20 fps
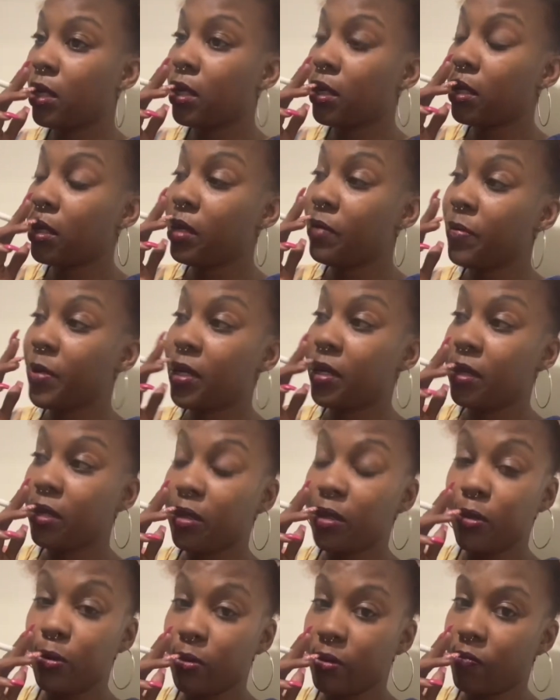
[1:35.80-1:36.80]
I
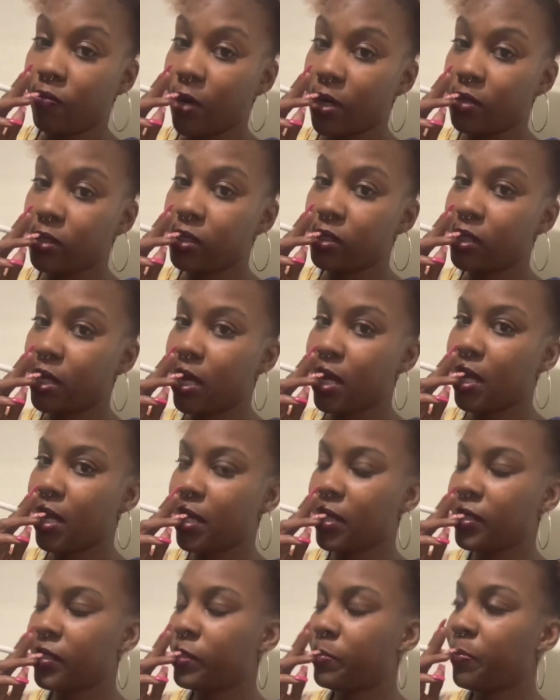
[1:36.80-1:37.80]
apologize, y'all.
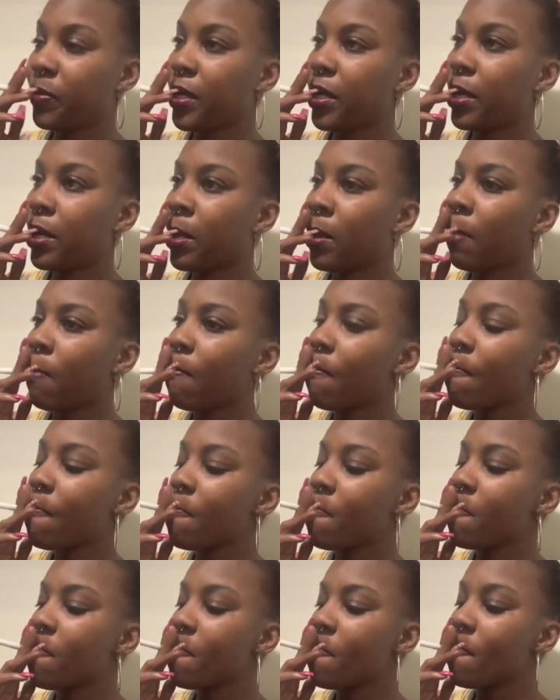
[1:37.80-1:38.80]
You know,
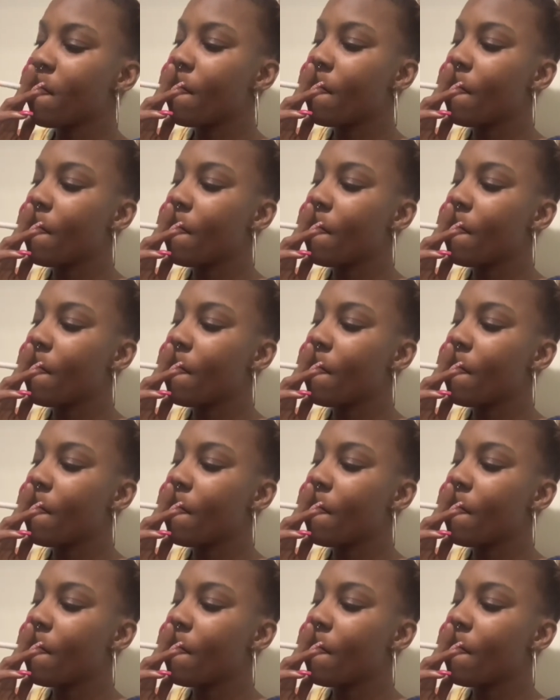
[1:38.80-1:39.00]
um,